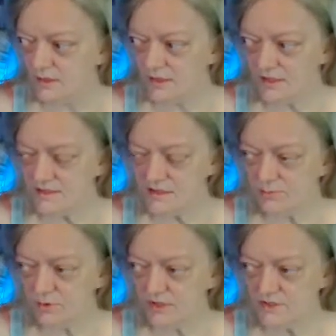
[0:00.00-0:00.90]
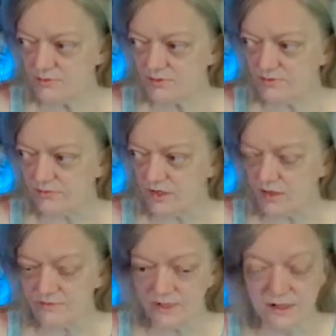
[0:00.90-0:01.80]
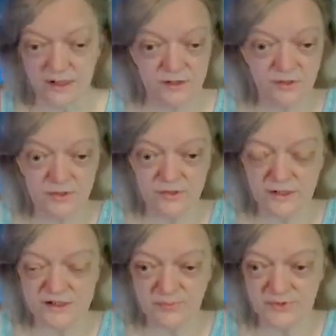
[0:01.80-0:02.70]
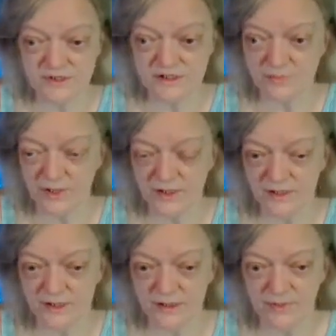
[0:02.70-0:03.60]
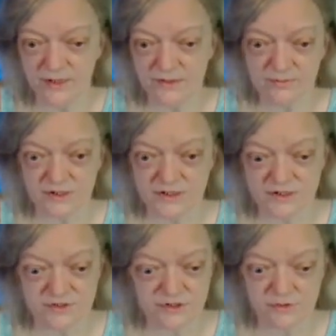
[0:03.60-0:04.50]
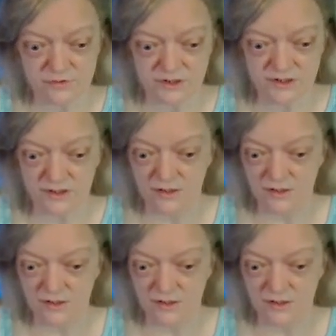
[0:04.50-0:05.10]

Unless the boys were involved. And I know you're not supposed to speculate about them because they're children.